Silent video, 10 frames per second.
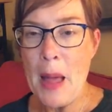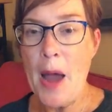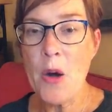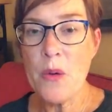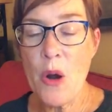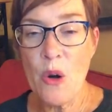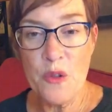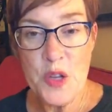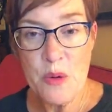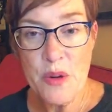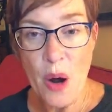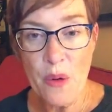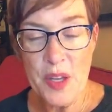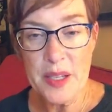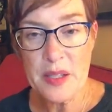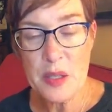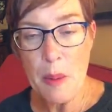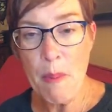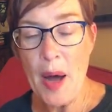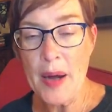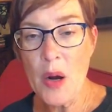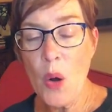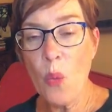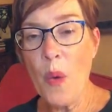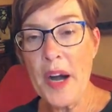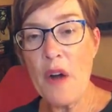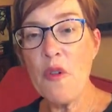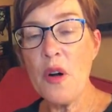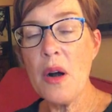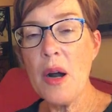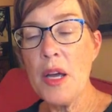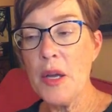I don't know if you know this, but whatever